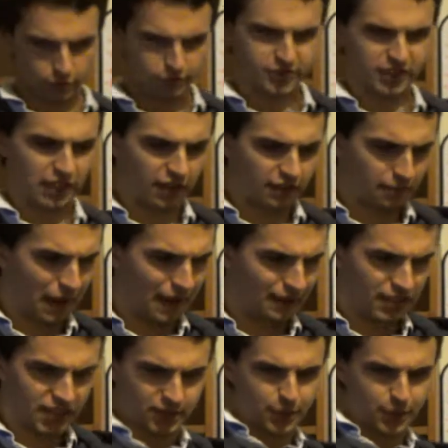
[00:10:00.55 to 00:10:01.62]
we used to love
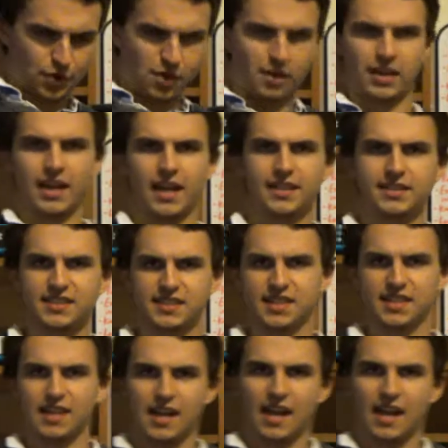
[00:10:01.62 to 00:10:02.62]
magnets were kids,